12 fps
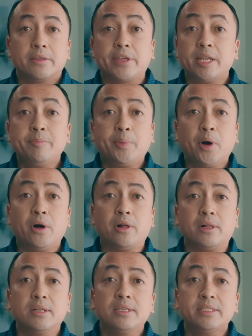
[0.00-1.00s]
Then
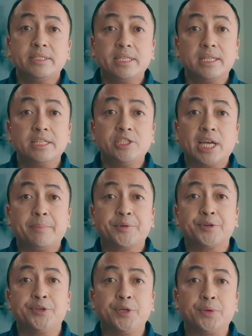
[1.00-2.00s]
Paul, still in
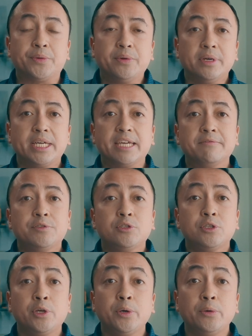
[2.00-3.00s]
chapter 2, gives
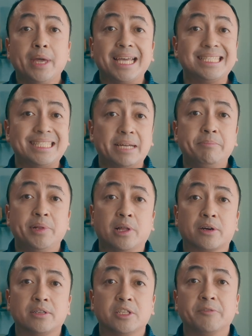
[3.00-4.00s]
two
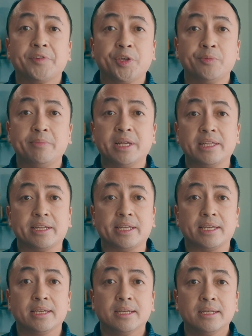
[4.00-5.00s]
exemplars of
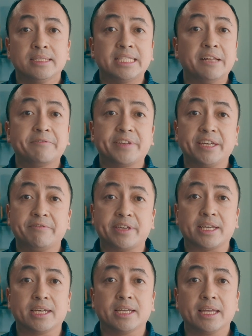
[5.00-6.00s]
humility,
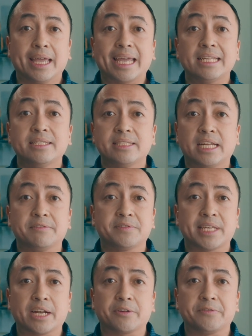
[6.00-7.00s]
self-giving, and
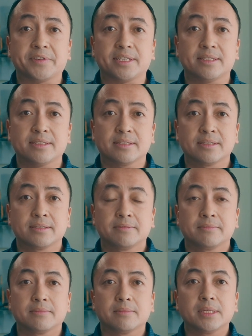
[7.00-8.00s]
self-sacrifice.
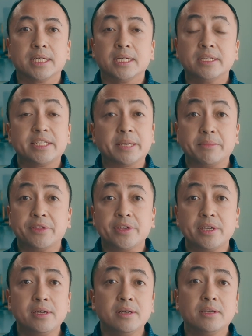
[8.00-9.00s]

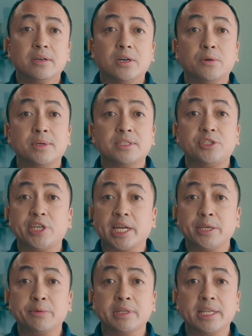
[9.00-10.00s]
Timothy, who is
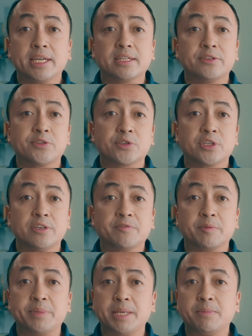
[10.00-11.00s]
genuinely concerned
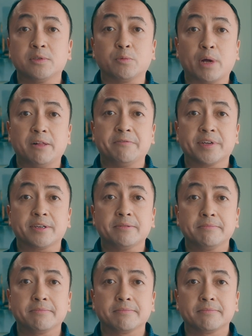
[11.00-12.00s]
for people's
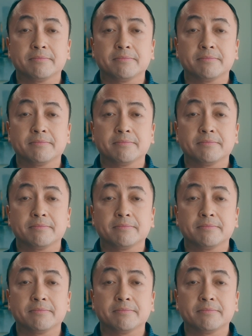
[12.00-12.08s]
welfare.